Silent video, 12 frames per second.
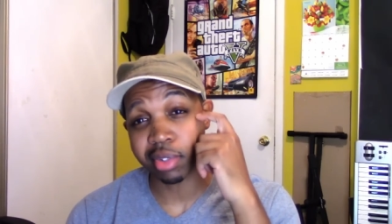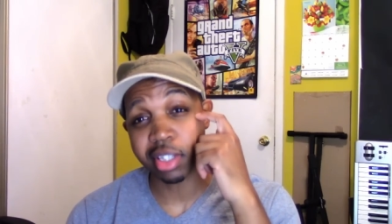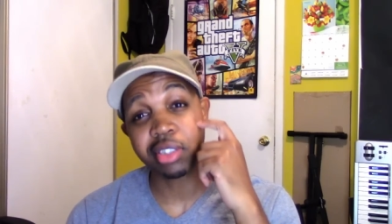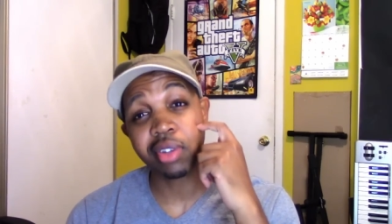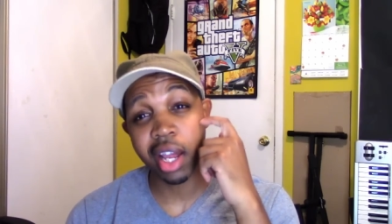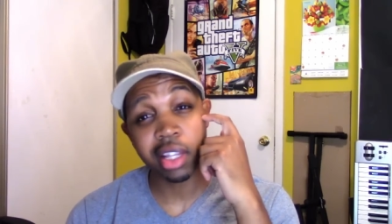It
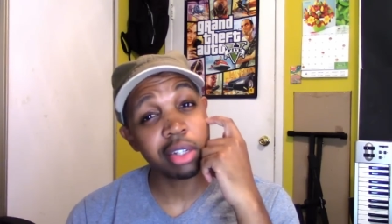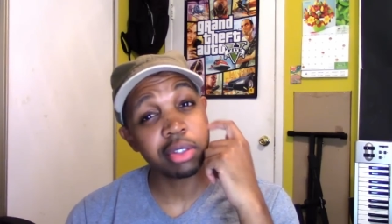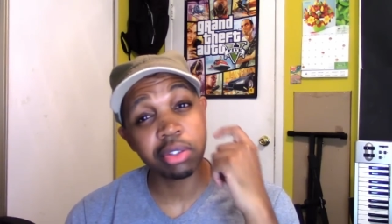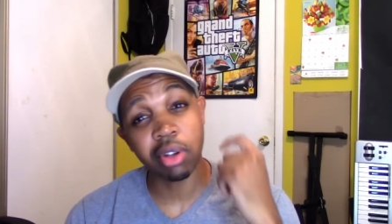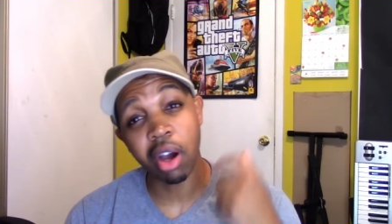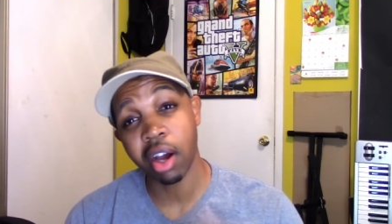tried a little
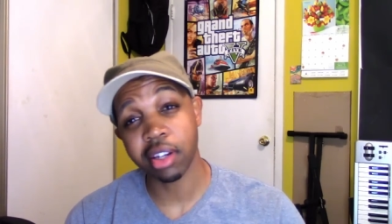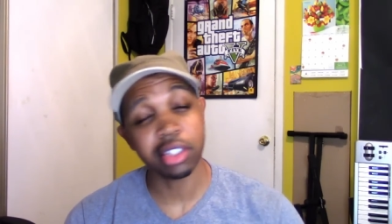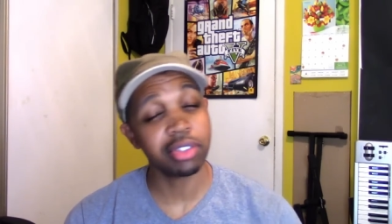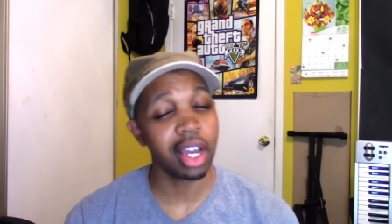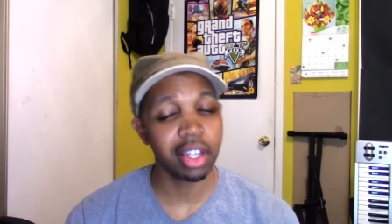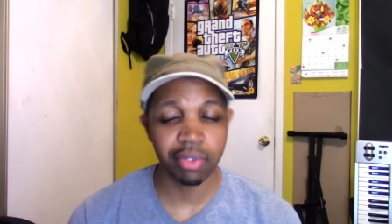too hard. They
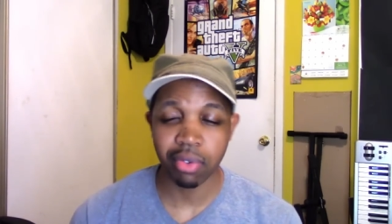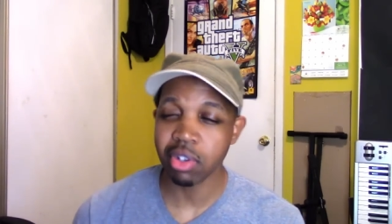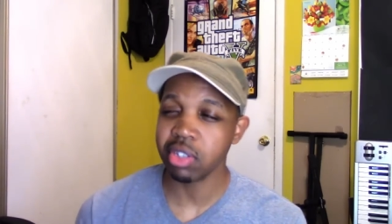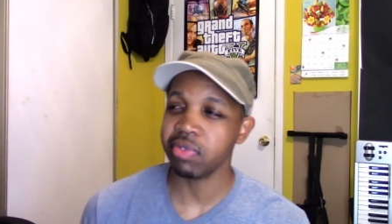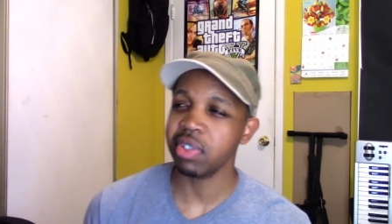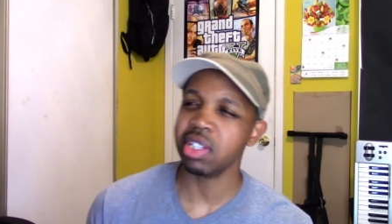tried to
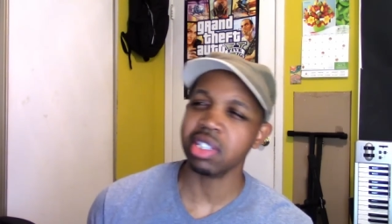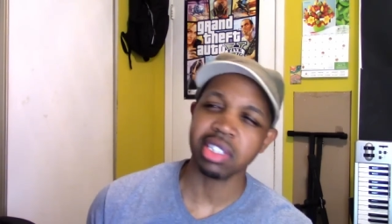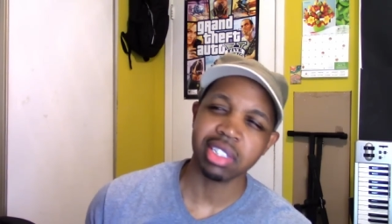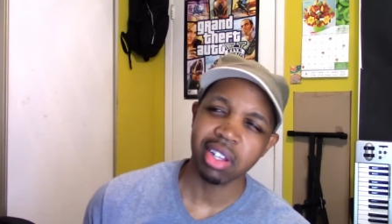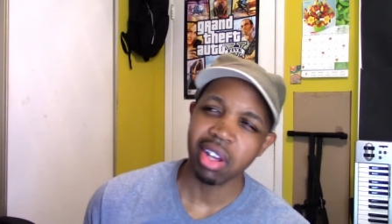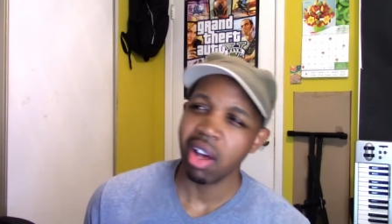force feed us
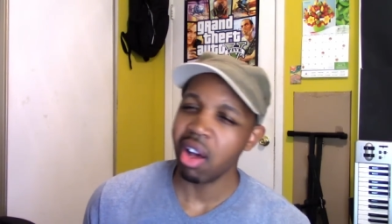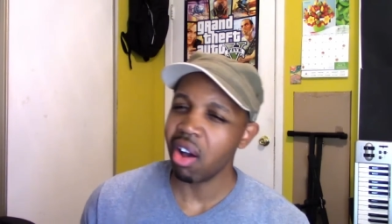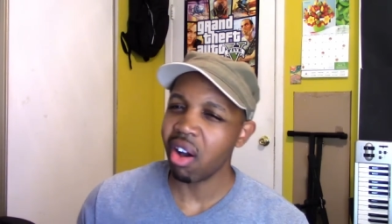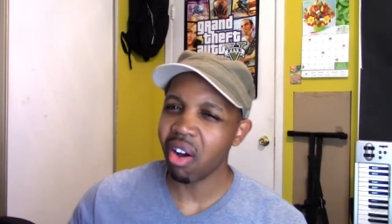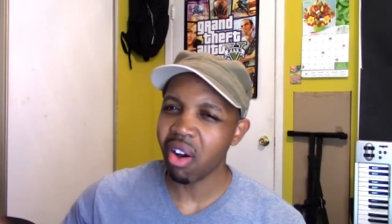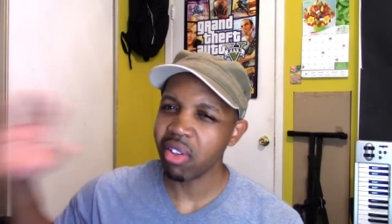
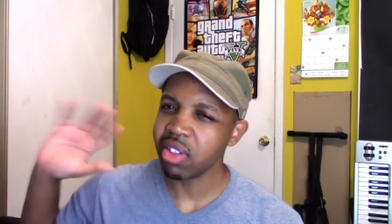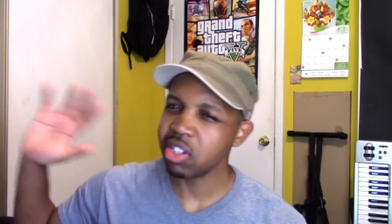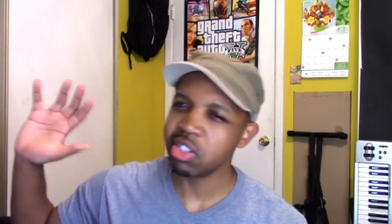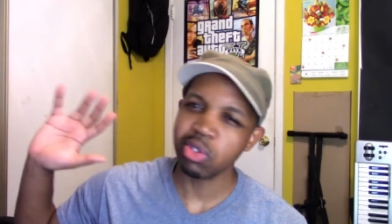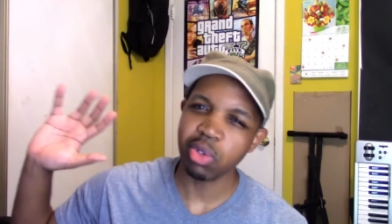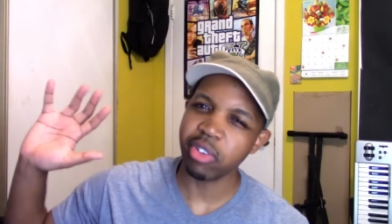all
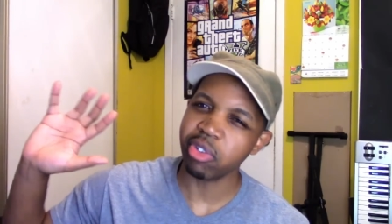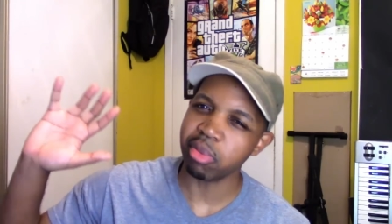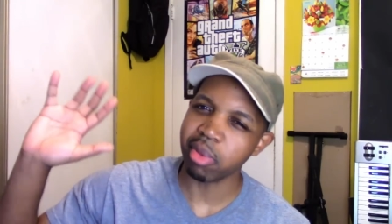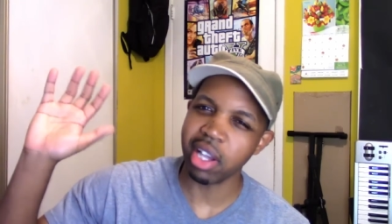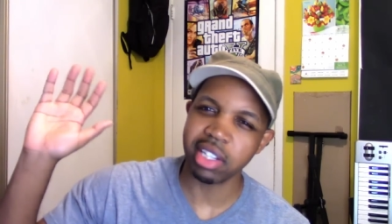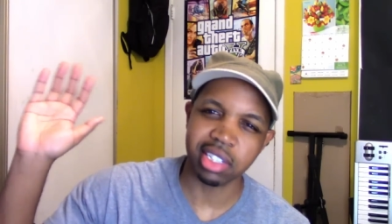this new
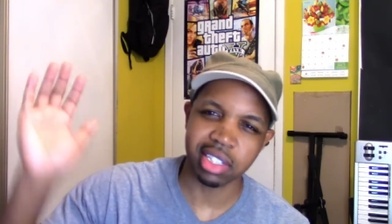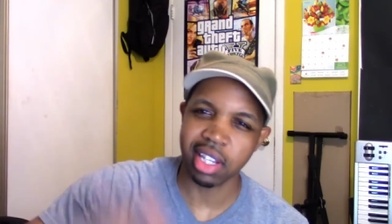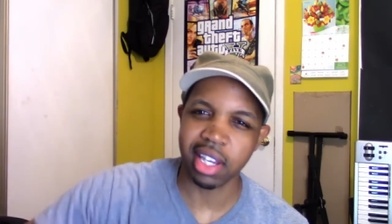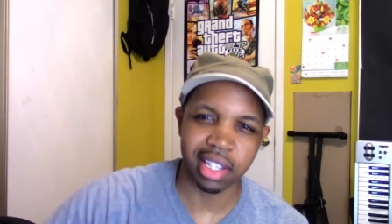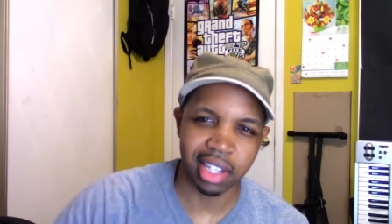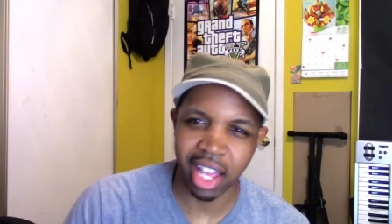information,
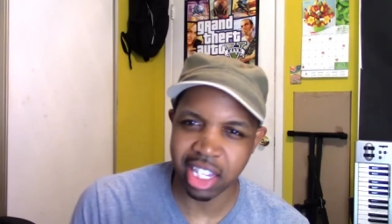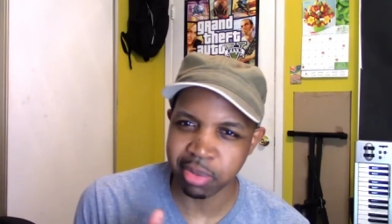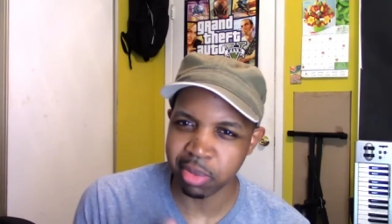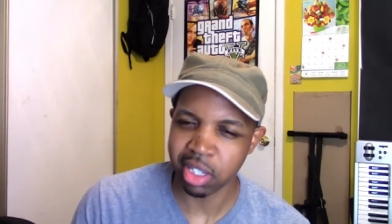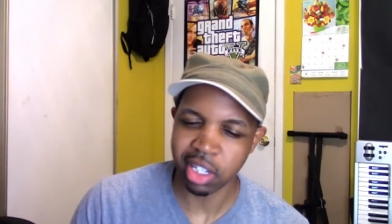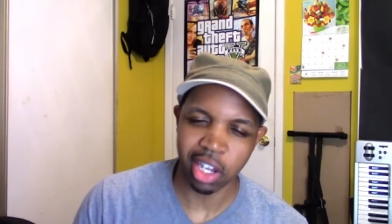like last
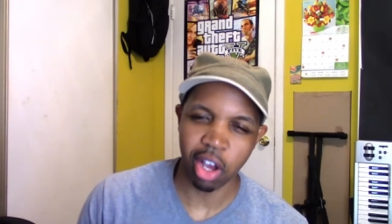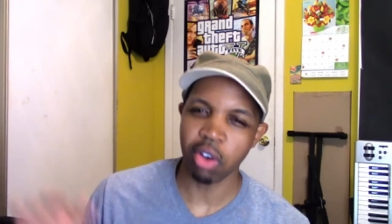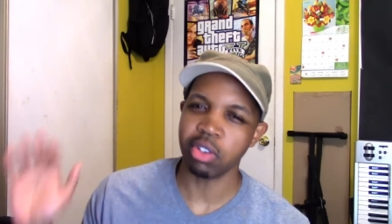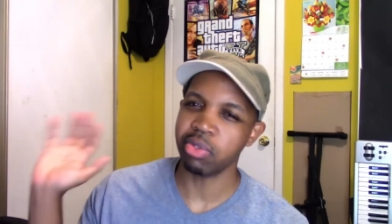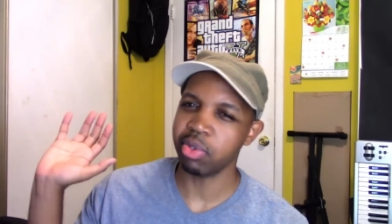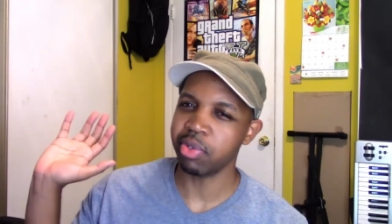minute, like, oh,
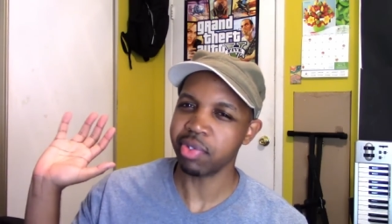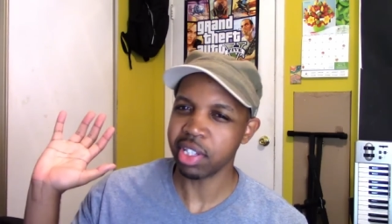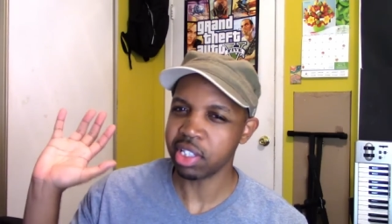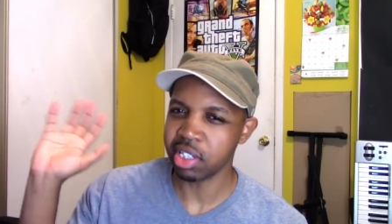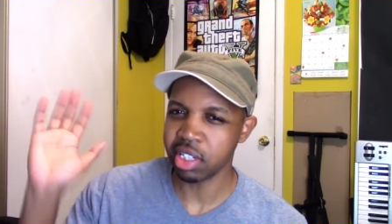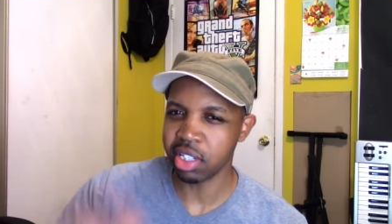did we forget
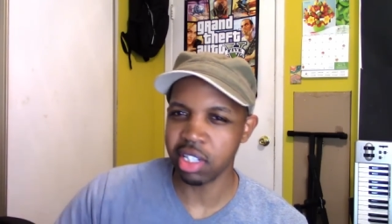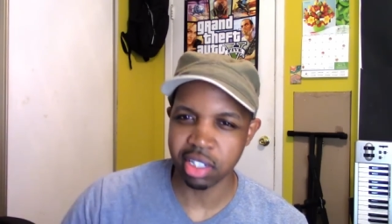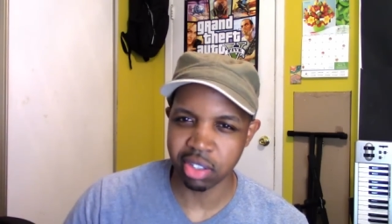to tell you this?